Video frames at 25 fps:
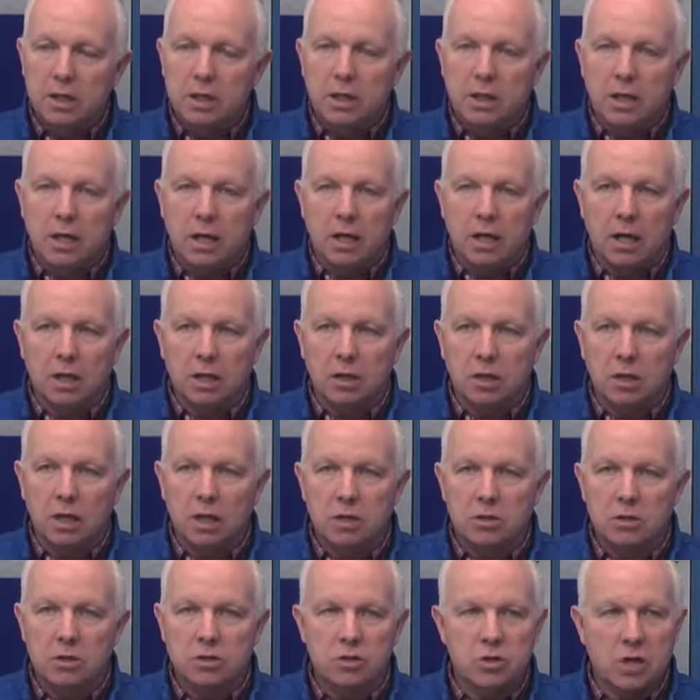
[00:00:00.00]
and
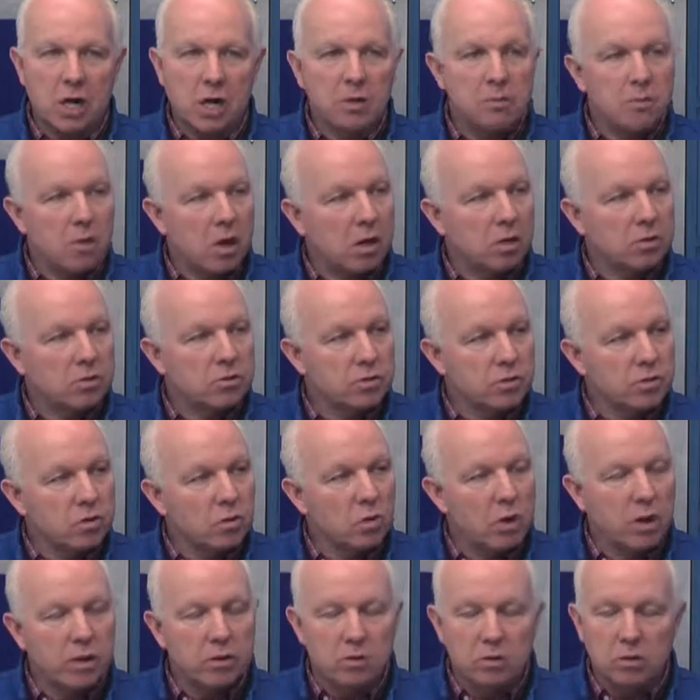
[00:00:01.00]
just trying to monitor the
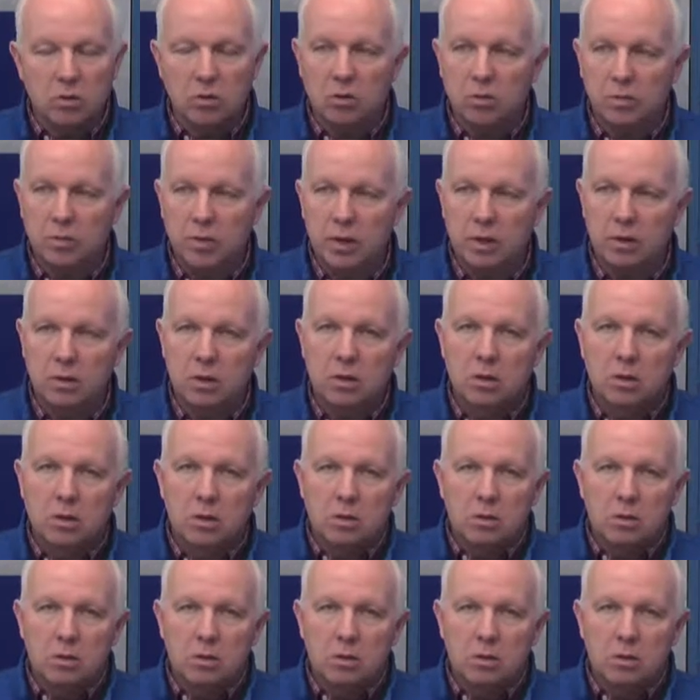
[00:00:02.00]
weather a little bit.